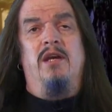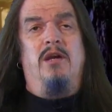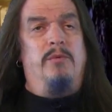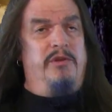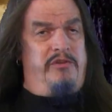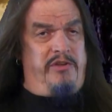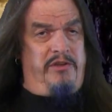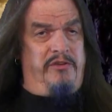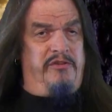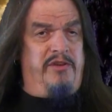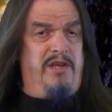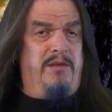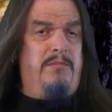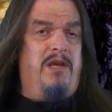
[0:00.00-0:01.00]
We see the
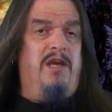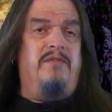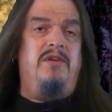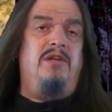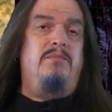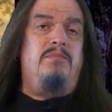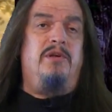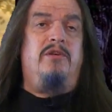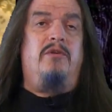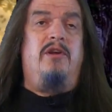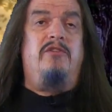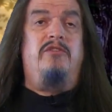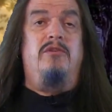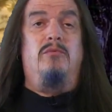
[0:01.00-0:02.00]
same evident
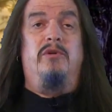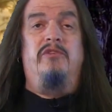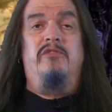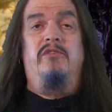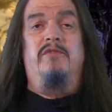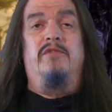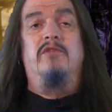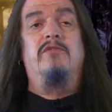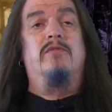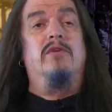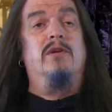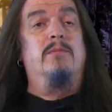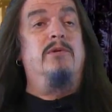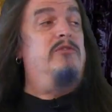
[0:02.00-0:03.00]
progression once the first
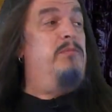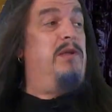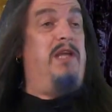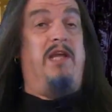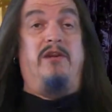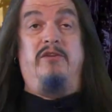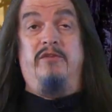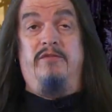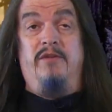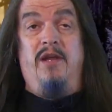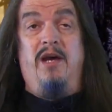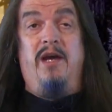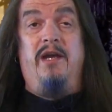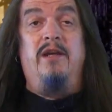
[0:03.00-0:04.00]
vertebrates began to
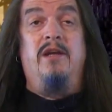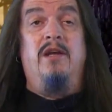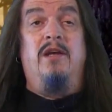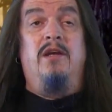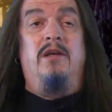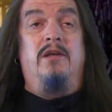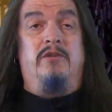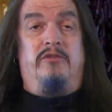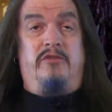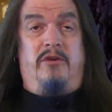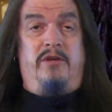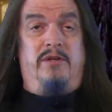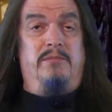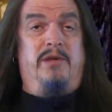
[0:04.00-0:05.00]
fly
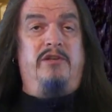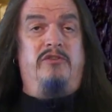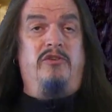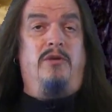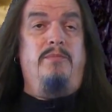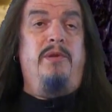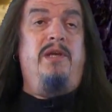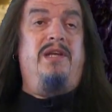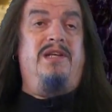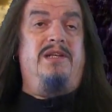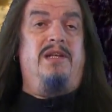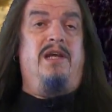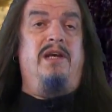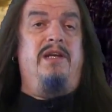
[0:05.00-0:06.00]
starting by jumping
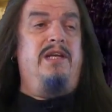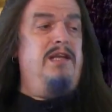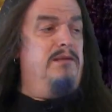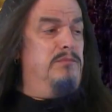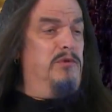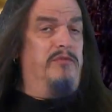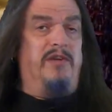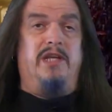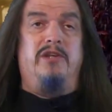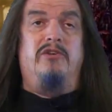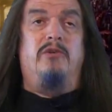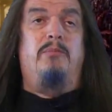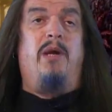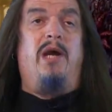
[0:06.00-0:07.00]
and gliding and moving
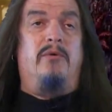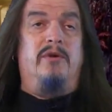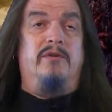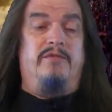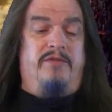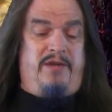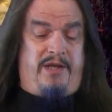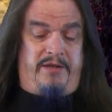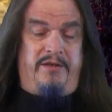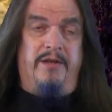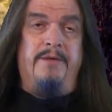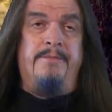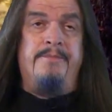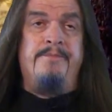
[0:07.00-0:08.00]
into powered flight.
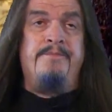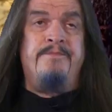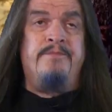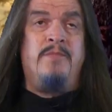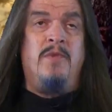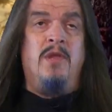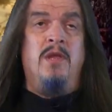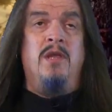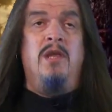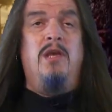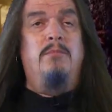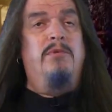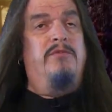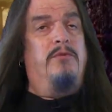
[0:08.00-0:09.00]

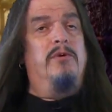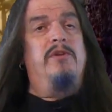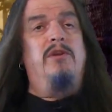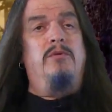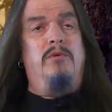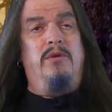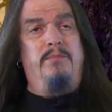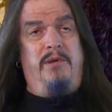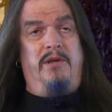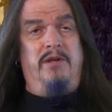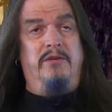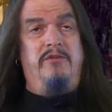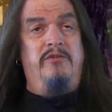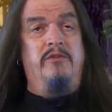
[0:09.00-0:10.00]
Before there were
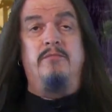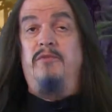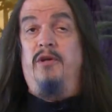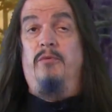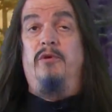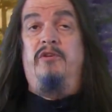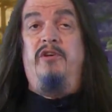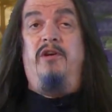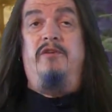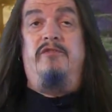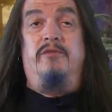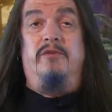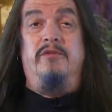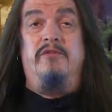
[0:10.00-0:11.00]
birds, there were
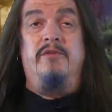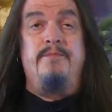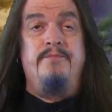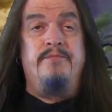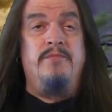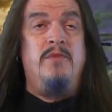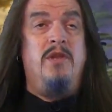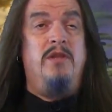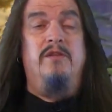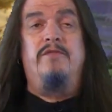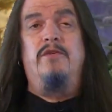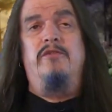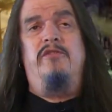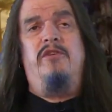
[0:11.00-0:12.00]
pterosaurs. The
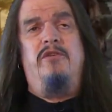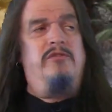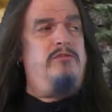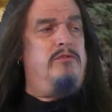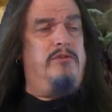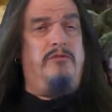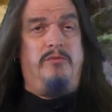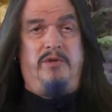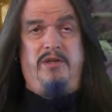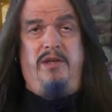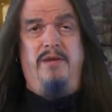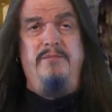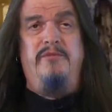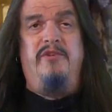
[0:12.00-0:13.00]
first pterosaurs were
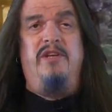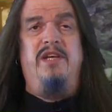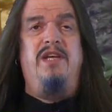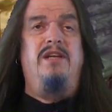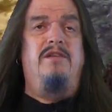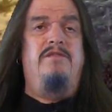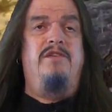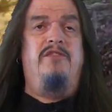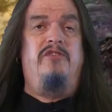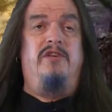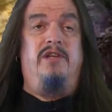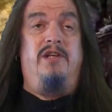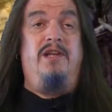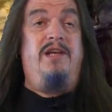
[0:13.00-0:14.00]
clumsy,
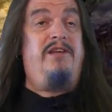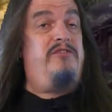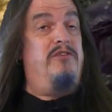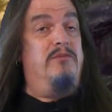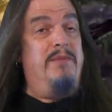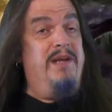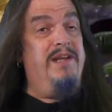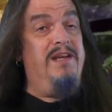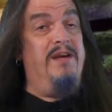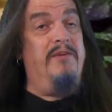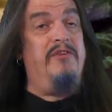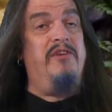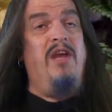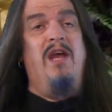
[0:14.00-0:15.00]
inefficient, and like so many of
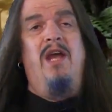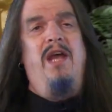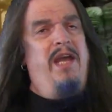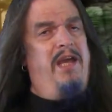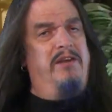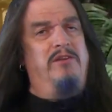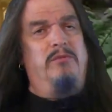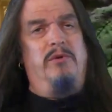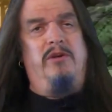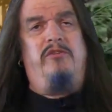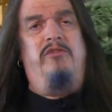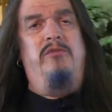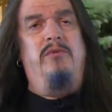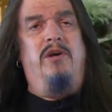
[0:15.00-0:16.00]
us, had to
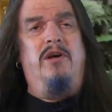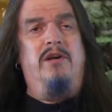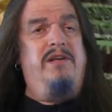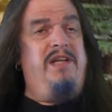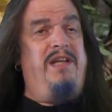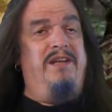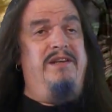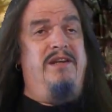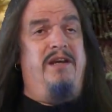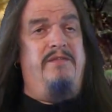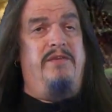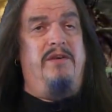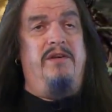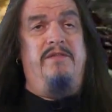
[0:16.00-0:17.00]
work too hard to get
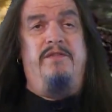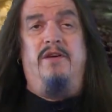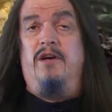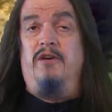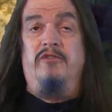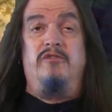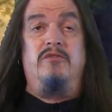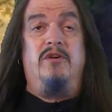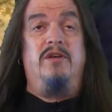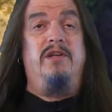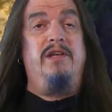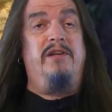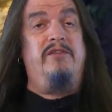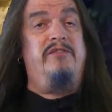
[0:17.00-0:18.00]
not very far,
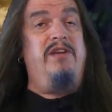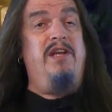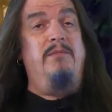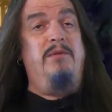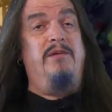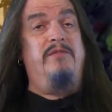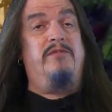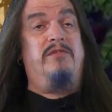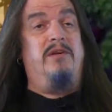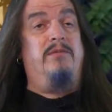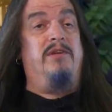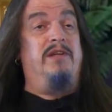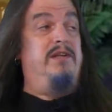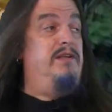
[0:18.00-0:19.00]
struggling to stay above
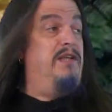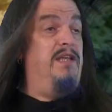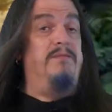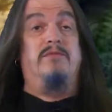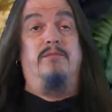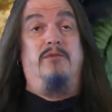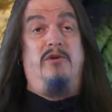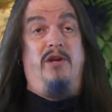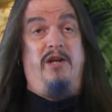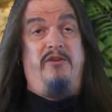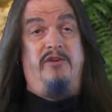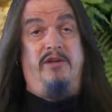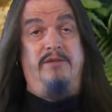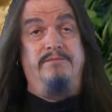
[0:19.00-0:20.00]
trouble and keep from
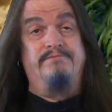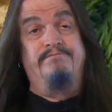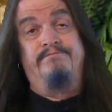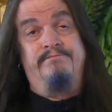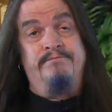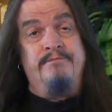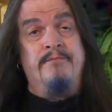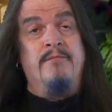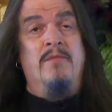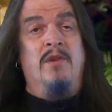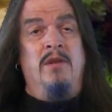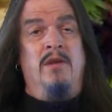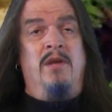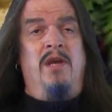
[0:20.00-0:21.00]
crashing.
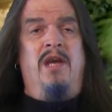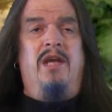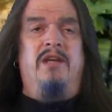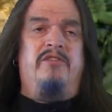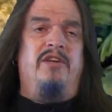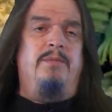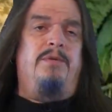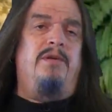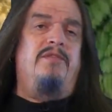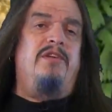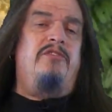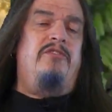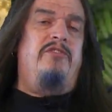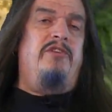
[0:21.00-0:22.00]
An example of
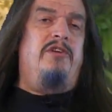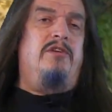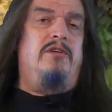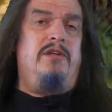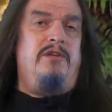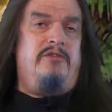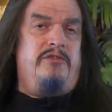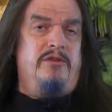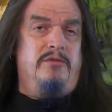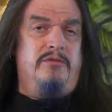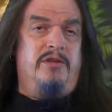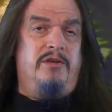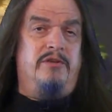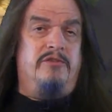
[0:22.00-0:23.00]
this is the earliest
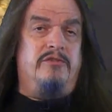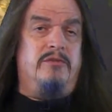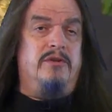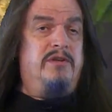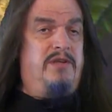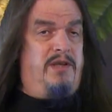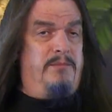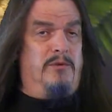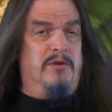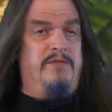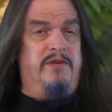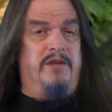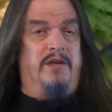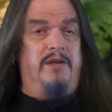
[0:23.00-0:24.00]
known pterosaur,
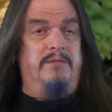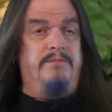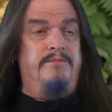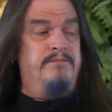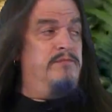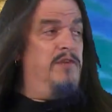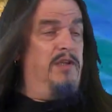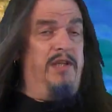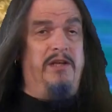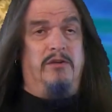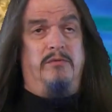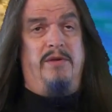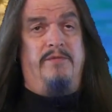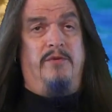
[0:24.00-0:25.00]
Dimorphodon. The
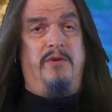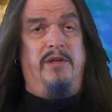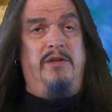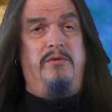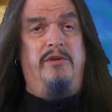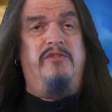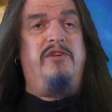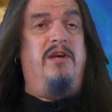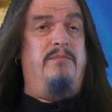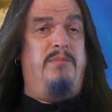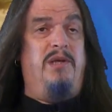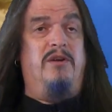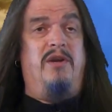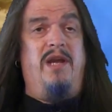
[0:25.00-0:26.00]
later rhamphorhynchoids got
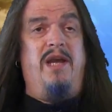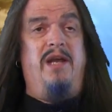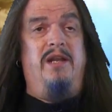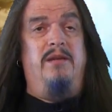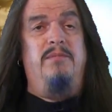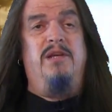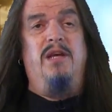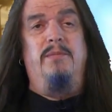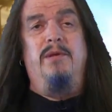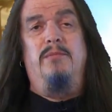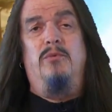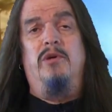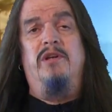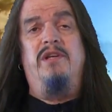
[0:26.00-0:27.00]
better at it,
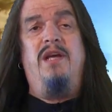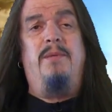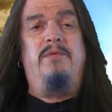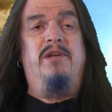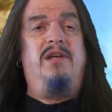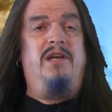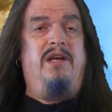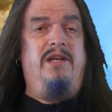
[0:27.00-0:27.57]
becoming more adept at